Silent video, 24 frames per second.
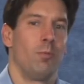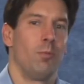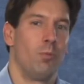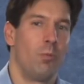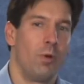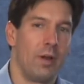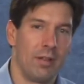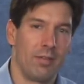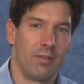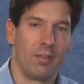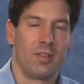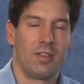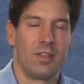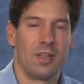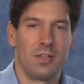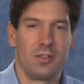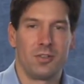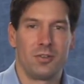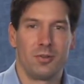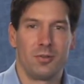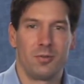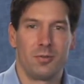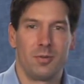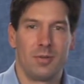One of the
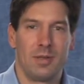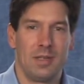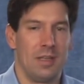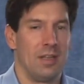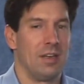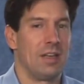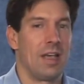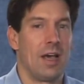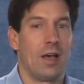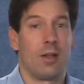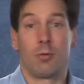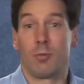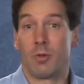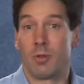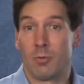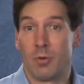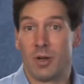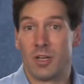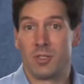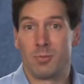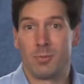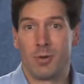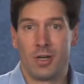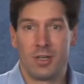things you encounter with
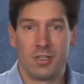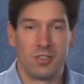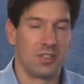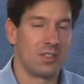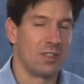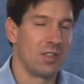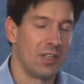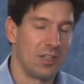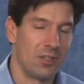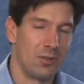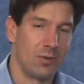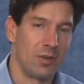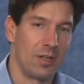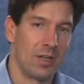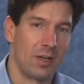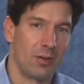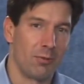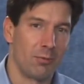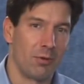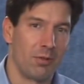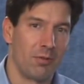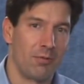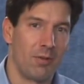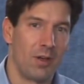Regmon, just like you
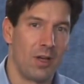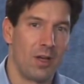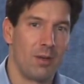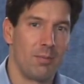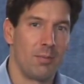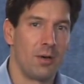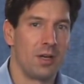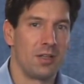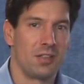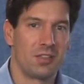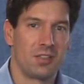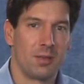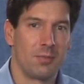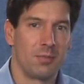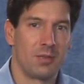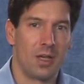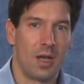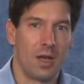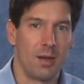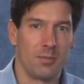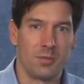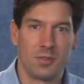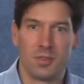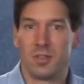encounter with FileMon,
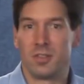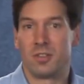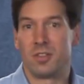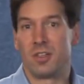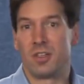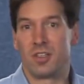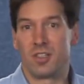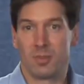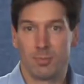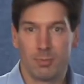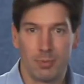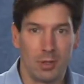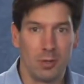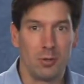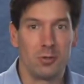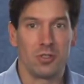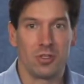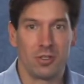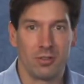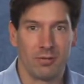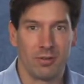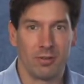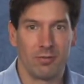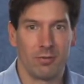sometimes there's an
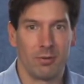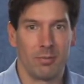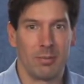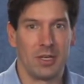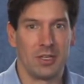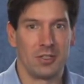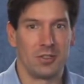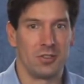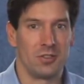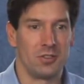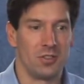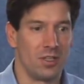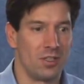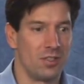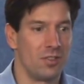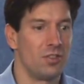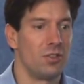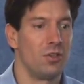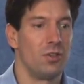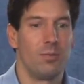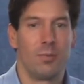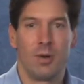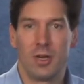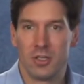explosion of information, just
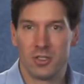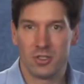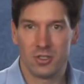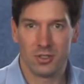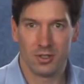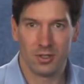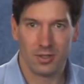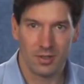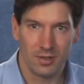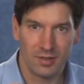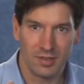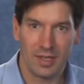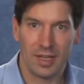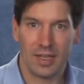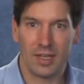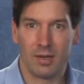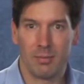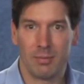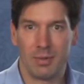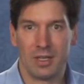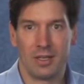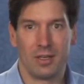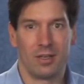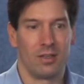too much data
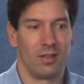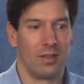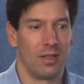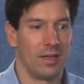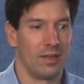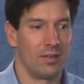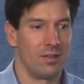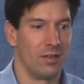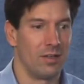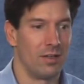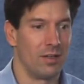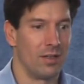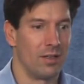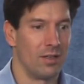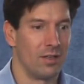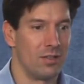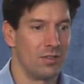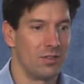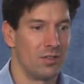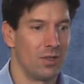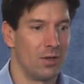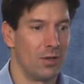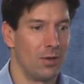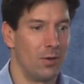being collected. And
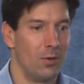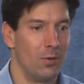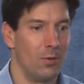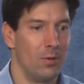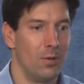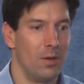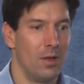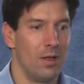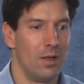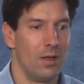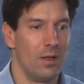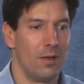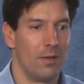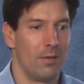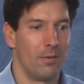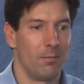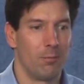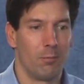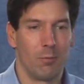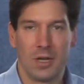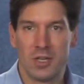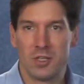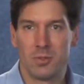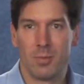so
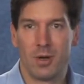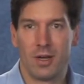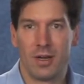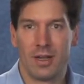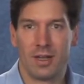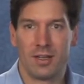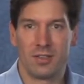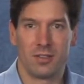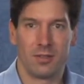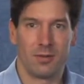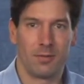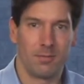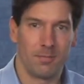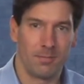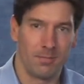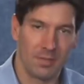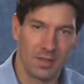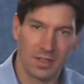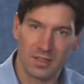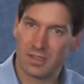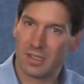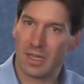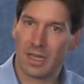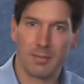Regmon has a,
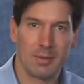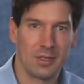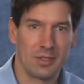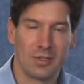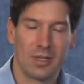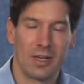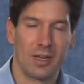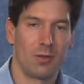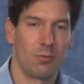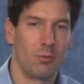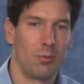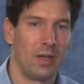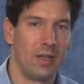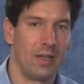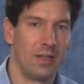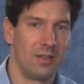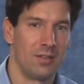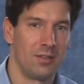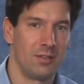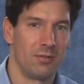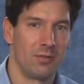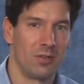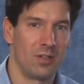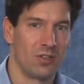the same exact
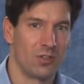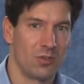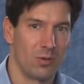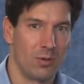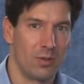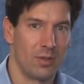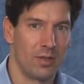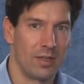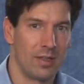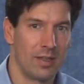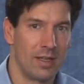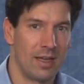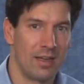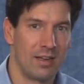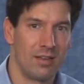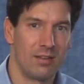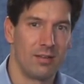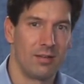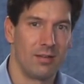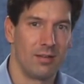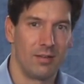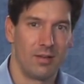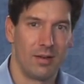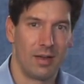ways of controlling that
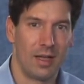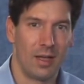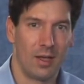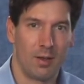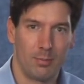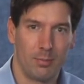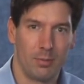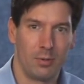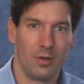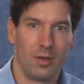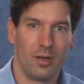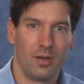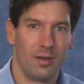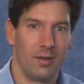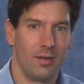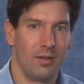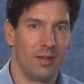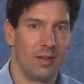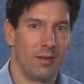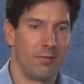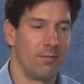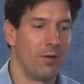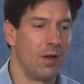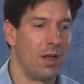output
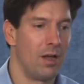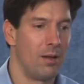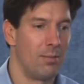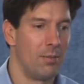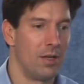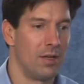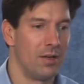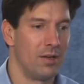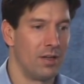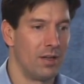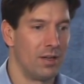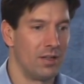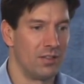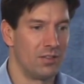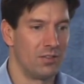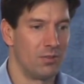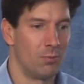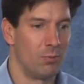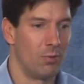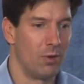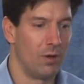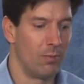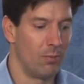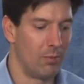that FileMon does.
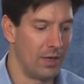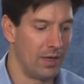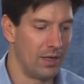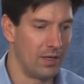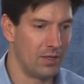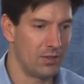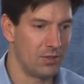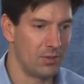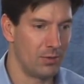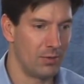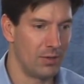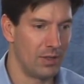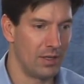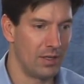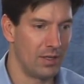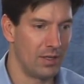One way is through the